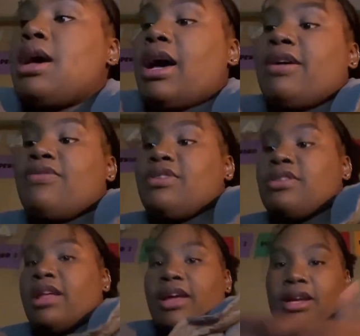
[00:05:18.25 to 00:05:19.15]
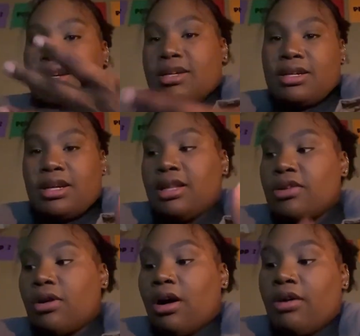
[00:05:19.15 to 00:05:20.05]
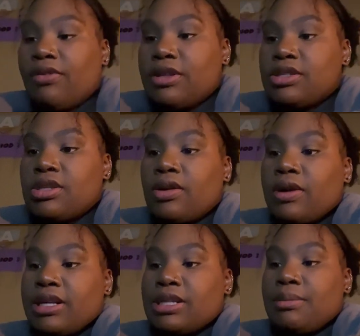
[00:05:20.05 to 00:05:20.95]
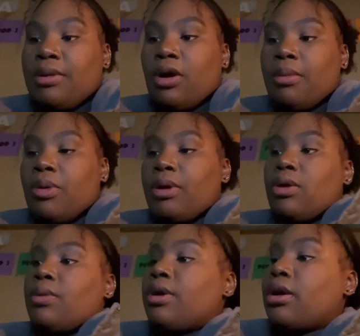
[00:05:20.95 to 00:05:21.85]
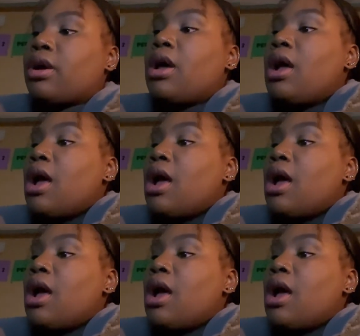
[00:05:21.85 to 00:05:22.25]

I feel like a little off. And so as I'm on my way to work,